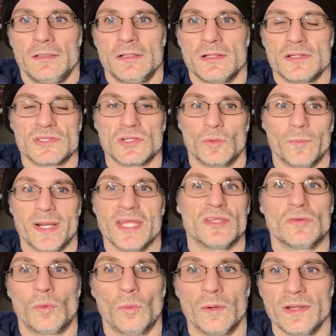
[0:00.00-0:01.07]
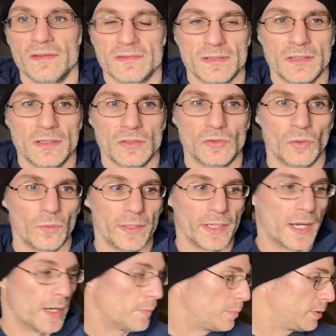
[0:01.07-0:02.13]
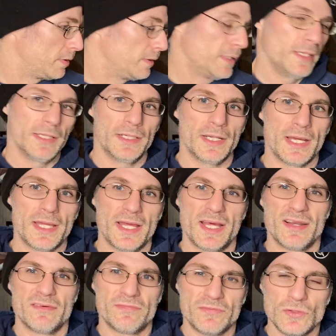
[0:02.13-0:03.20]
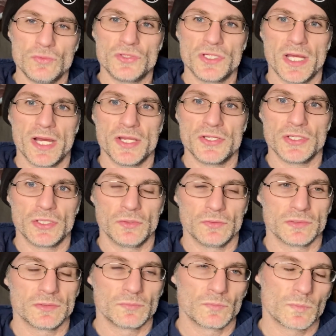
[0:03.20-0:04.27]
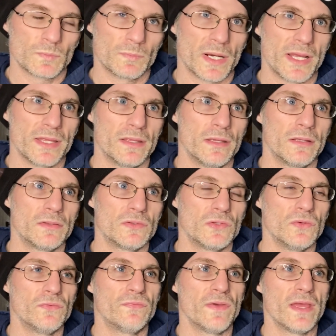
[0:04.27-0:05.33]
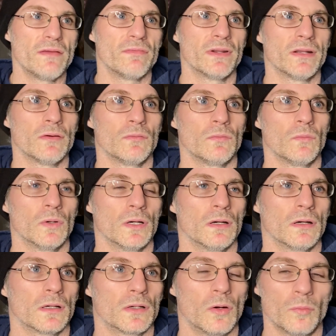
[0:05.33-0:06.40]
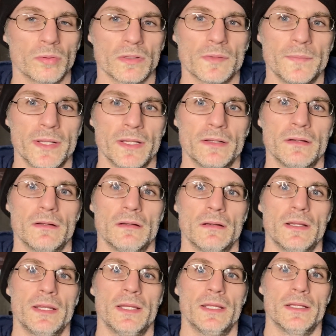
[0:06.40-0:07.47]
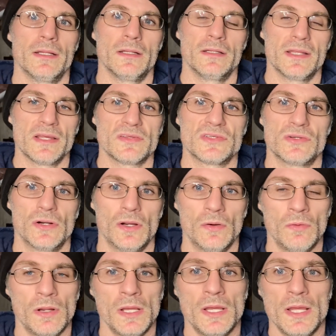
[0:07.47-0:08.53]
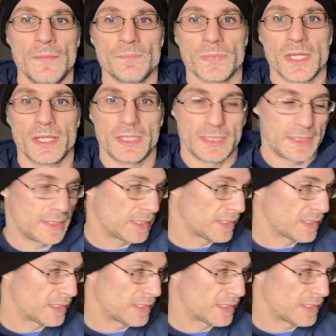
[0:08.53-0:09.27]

so many toys growing up. And I had a few G.I. Joes. My 2 favorite were Cobra Commander and Destro. And I